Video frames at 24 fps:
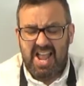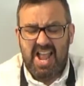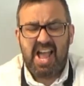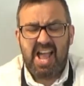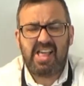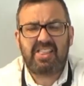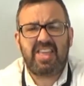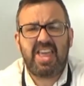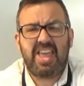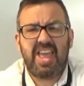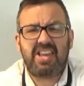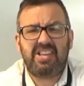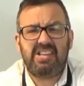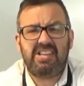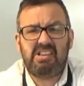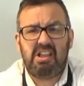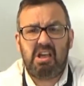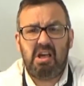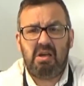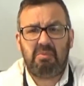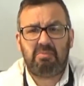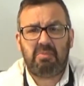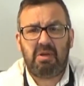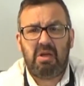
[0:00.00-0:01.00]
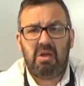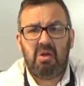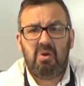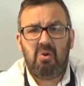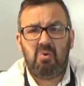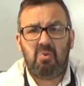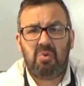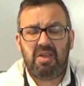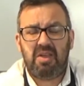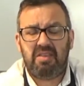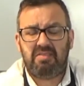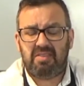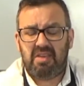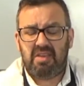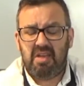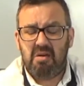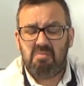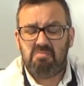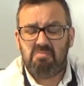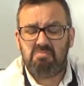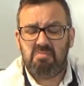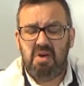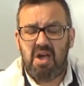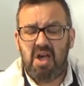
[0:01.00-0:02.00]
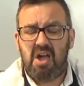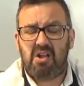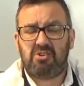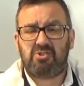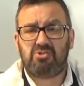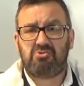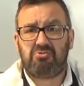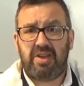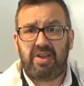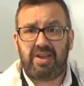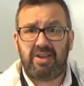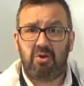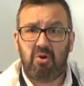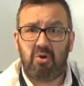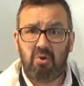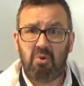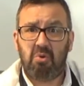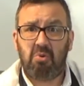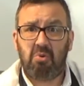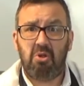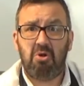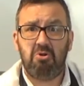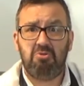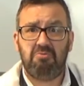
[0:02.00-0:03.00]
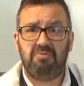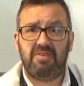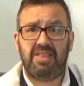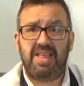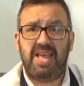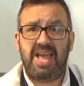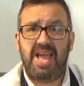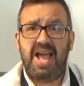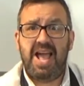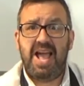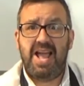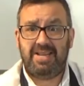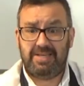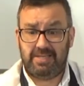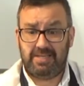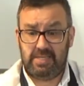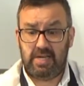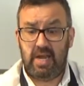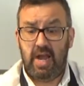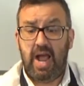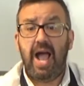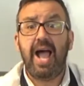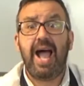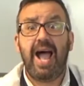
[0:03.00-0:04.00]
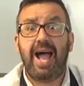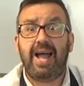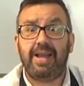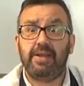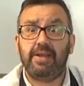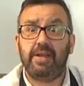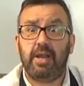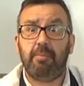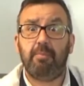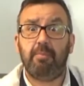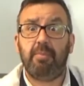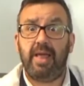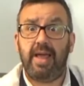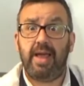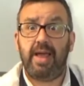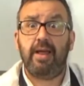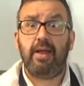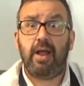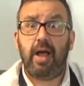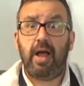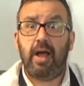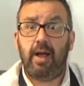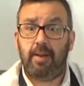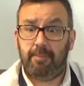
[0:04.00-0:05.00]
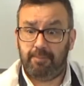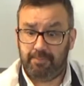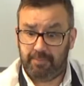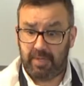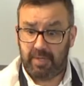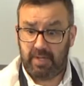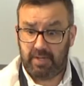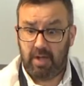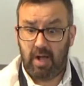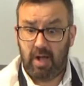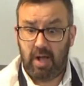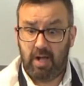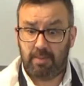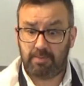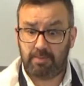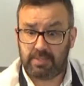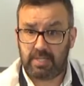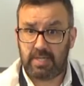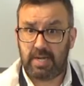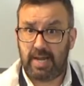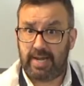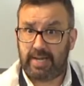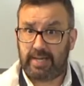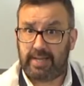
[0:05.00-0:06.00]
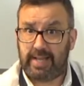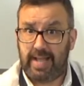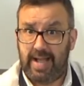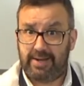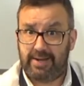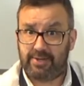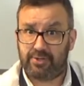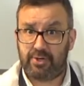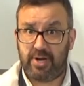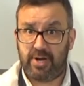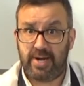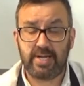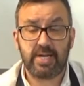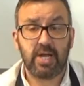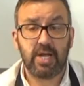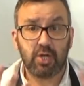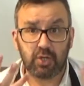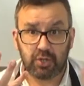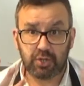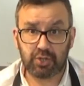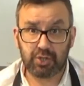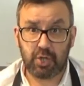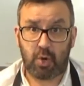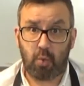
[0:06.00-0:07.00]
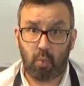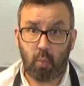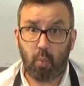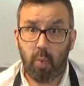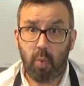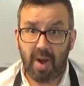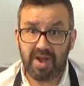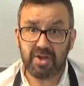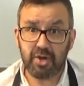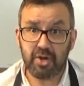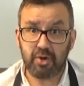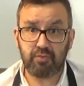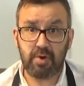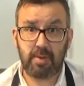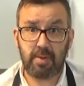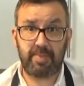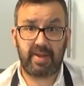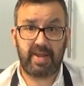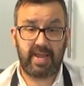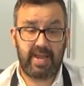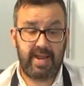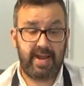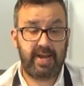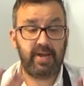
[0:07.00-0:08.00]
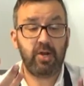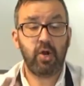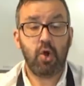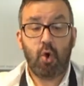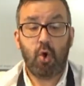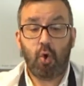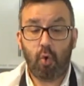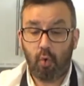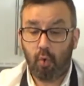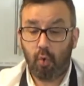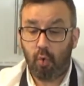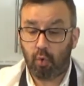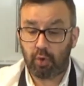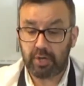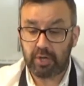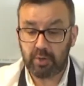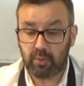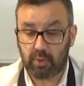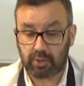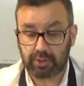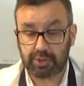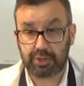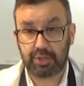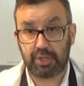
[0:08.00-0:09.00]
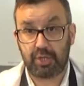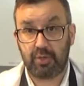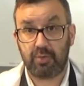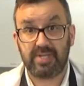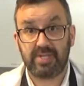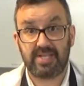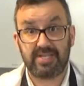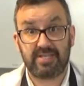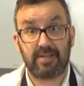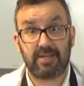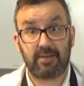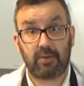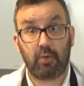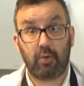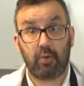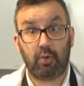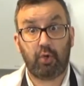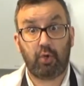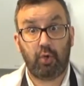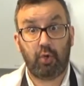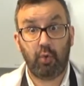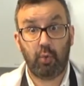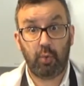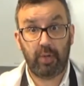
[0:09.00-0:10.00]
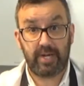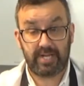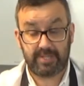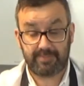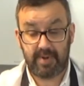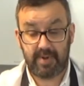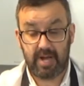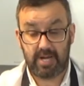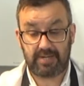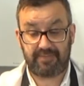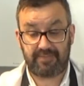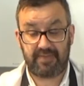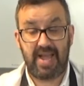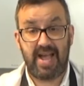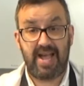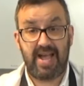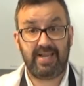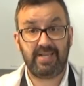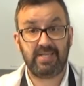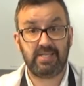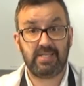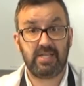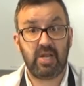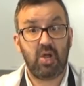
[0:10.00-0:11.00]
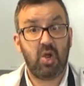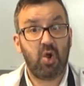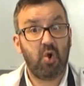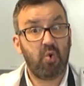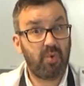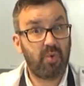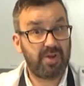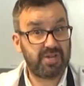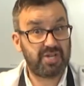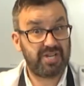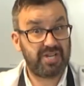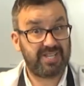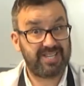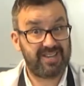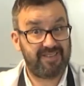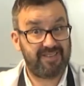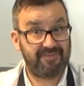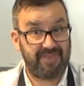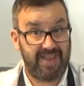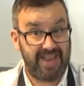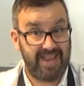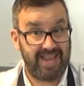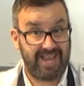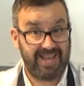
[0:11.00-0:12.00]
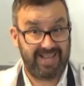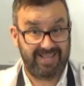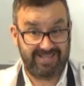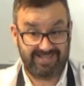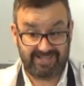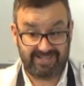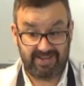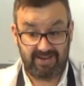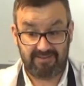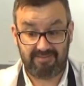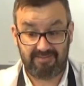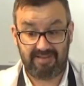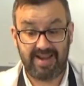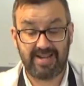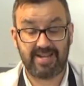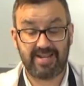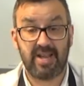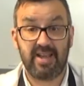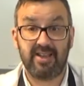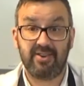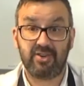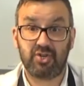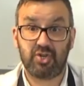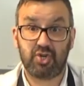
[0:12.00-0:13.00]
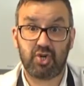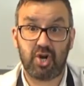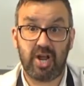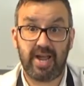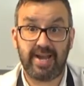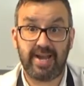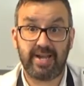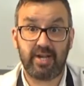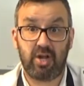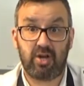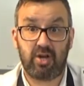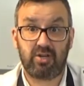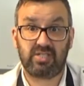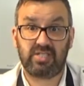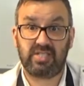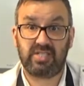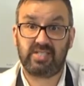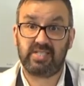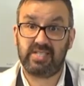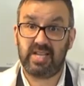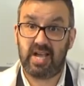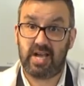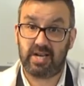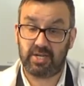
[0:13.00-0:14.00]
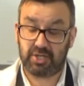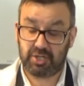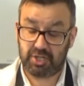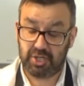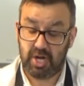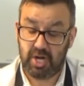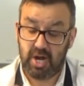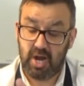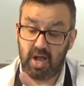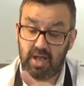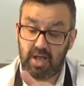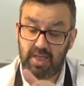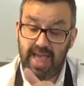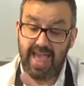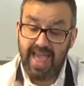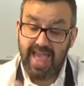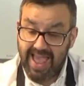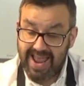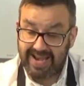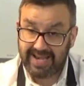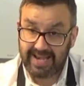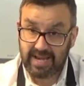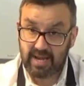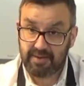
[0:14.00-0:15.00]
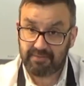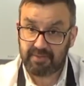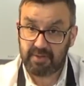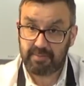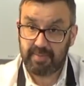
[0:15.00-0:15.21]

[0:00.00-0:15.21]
and they end up with margarine all over their hands and up their arms like that, right? So when you're rubbing in, all you want to use is the coolest part of your hands, which is your fingers, right? Try not to touch any of the